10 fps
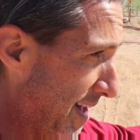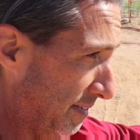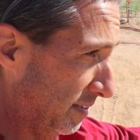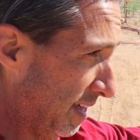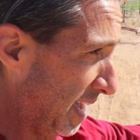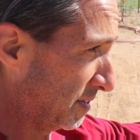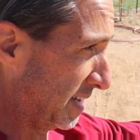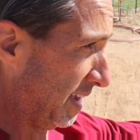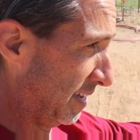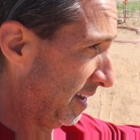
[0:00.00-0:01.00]
at the
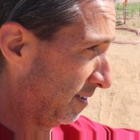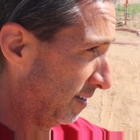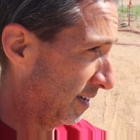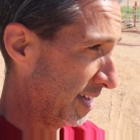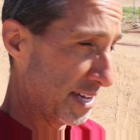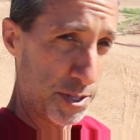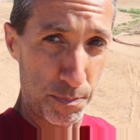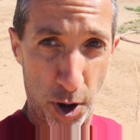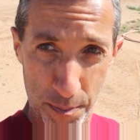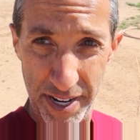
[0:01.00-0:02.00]
livestock acre, the
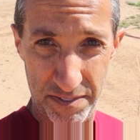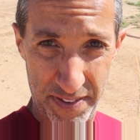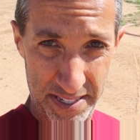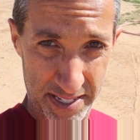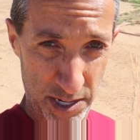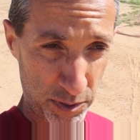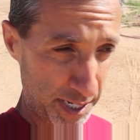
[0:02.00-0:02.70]
permanent fencing that